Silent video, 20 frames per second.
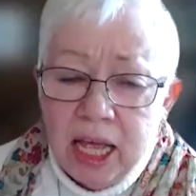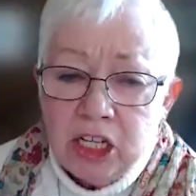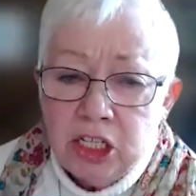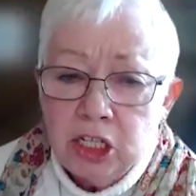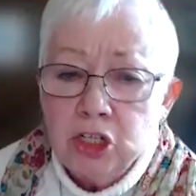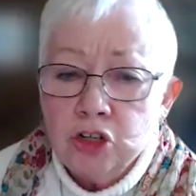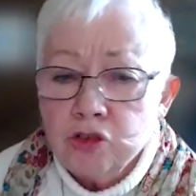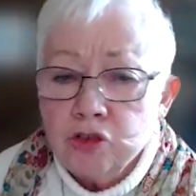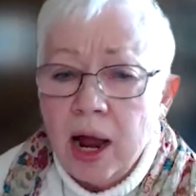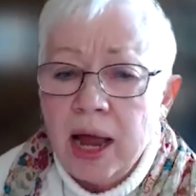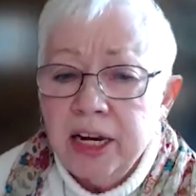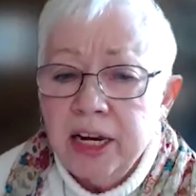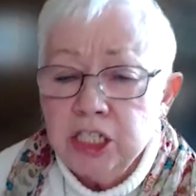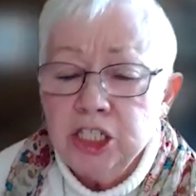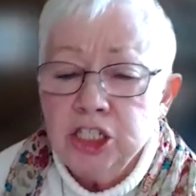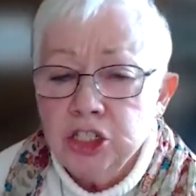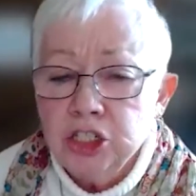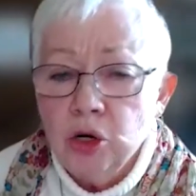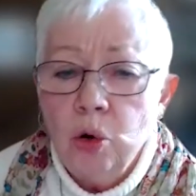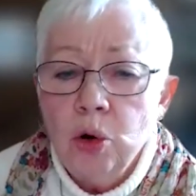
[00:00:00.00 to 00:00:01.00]
to try to
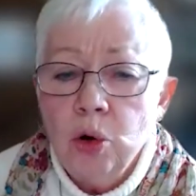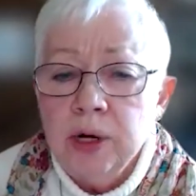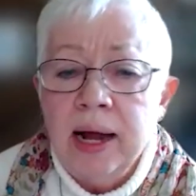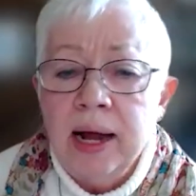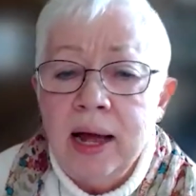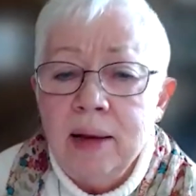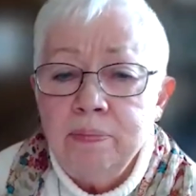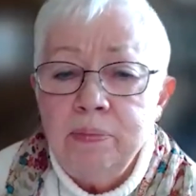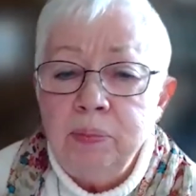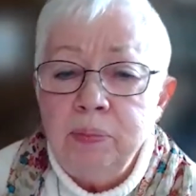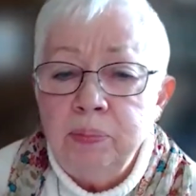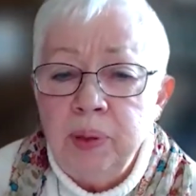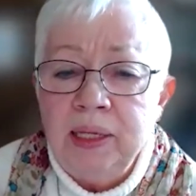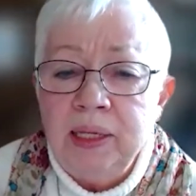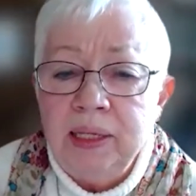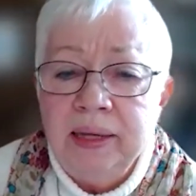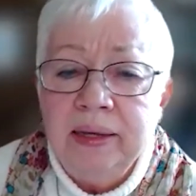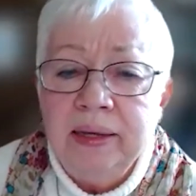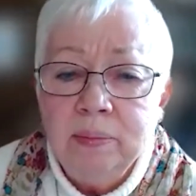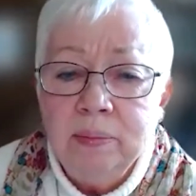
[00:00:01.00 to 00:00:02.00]
shore up
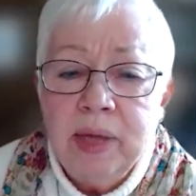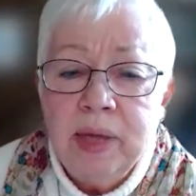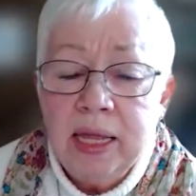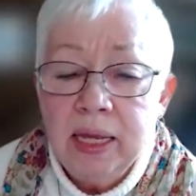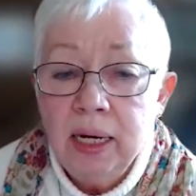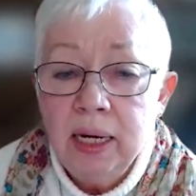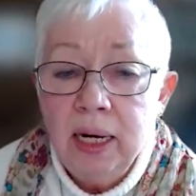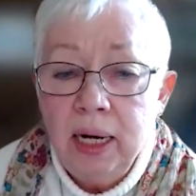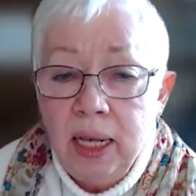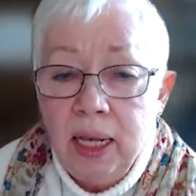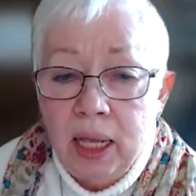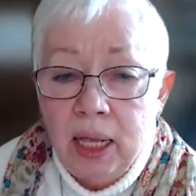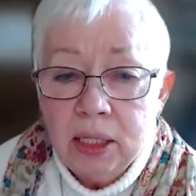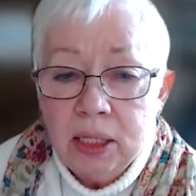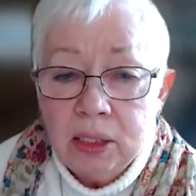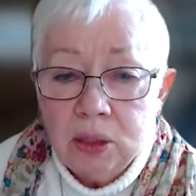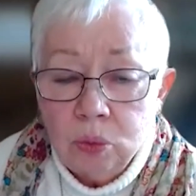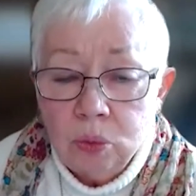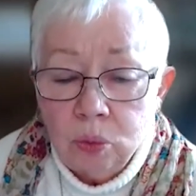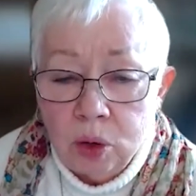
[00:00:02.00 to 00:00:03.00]
polygamy,
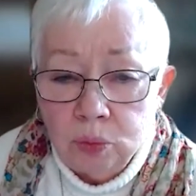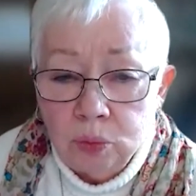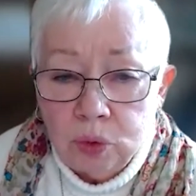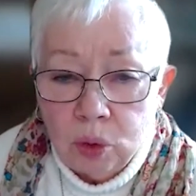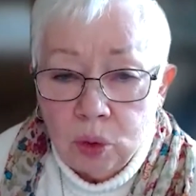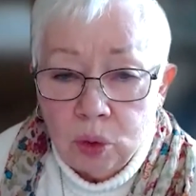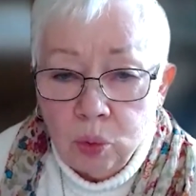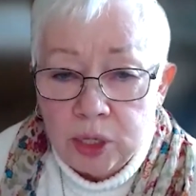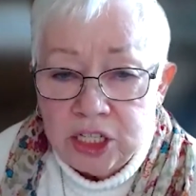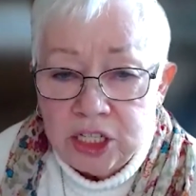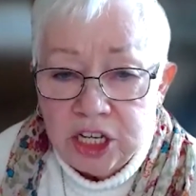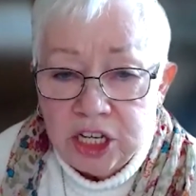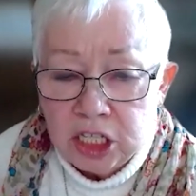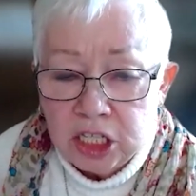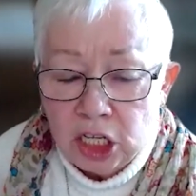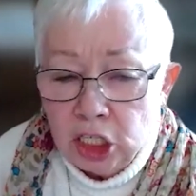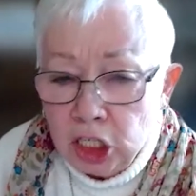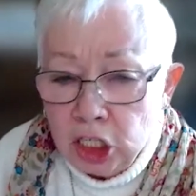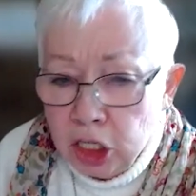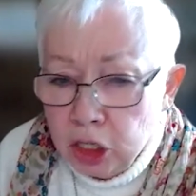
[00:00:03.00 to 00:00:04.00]
which is a
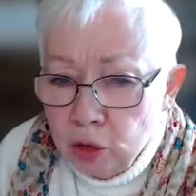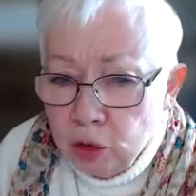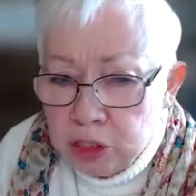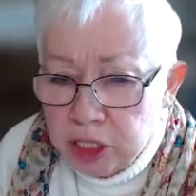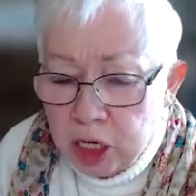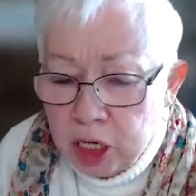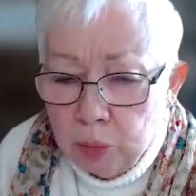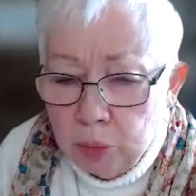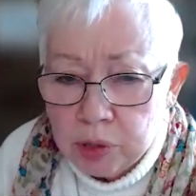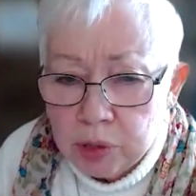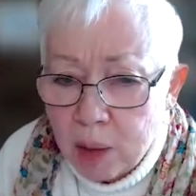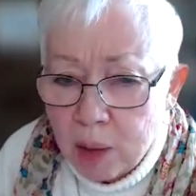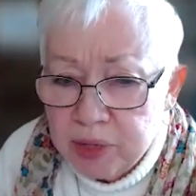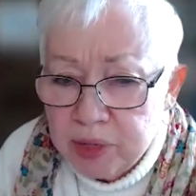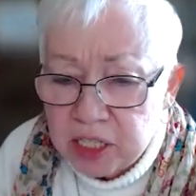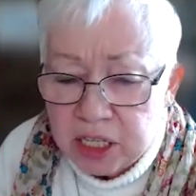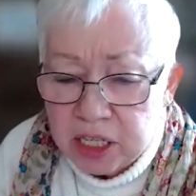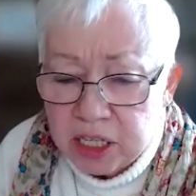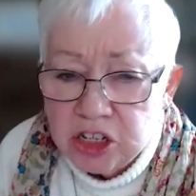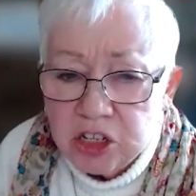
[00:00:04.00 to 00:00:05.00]
losing
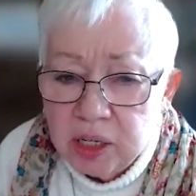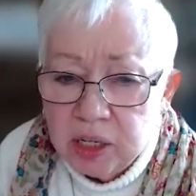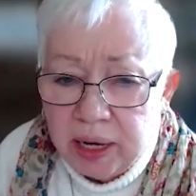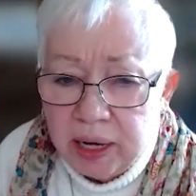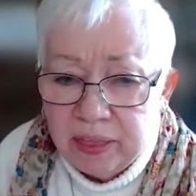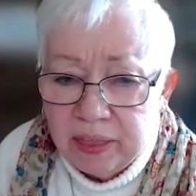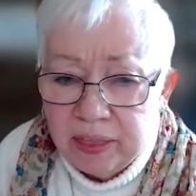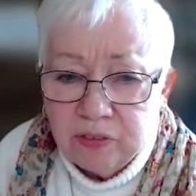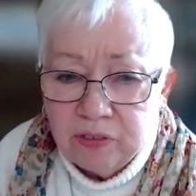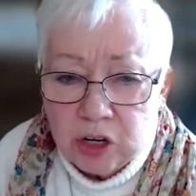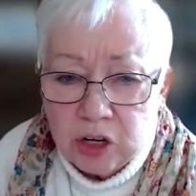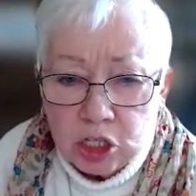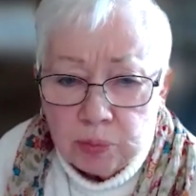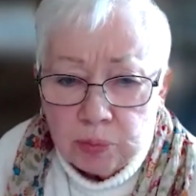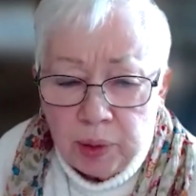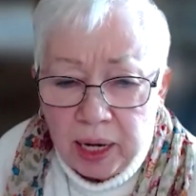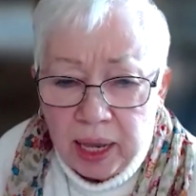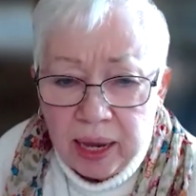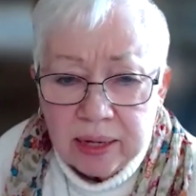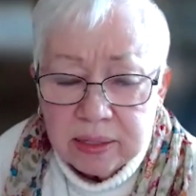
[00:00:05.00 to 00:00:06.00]
proposition in the first
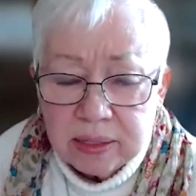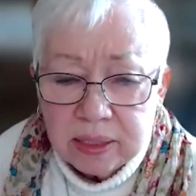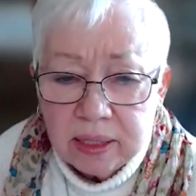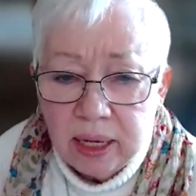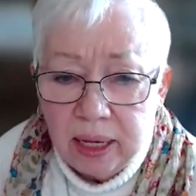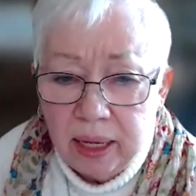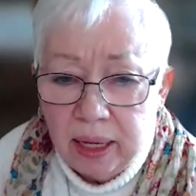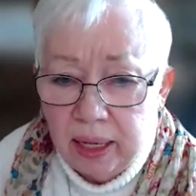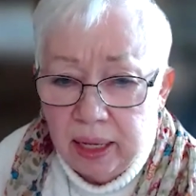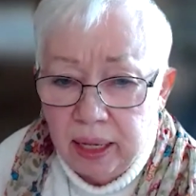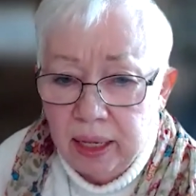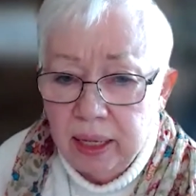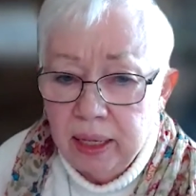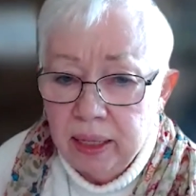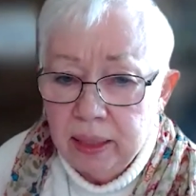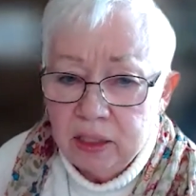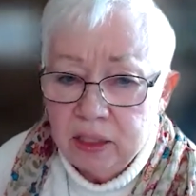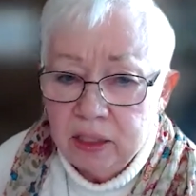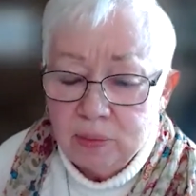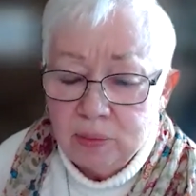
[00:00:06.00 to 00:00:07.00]
place? Oh